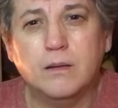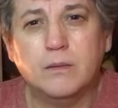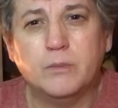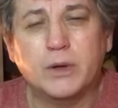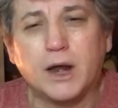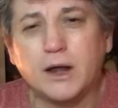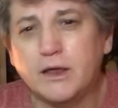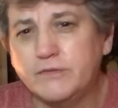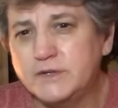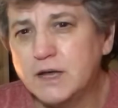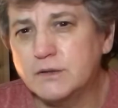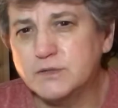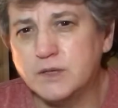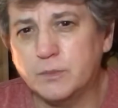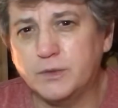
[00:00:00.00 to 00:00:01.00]
But I left
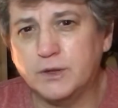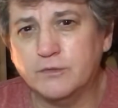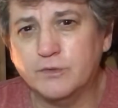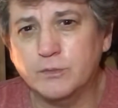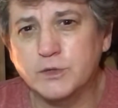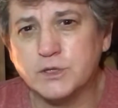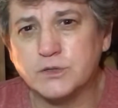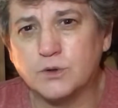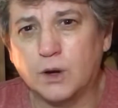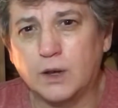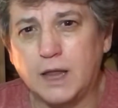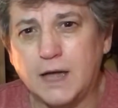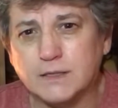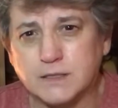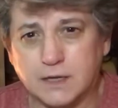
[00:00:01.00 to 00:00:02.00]
out something from the story
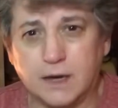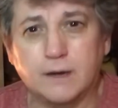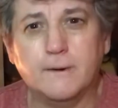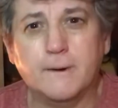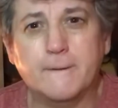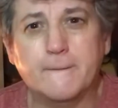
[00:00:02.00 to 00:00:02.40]
last night.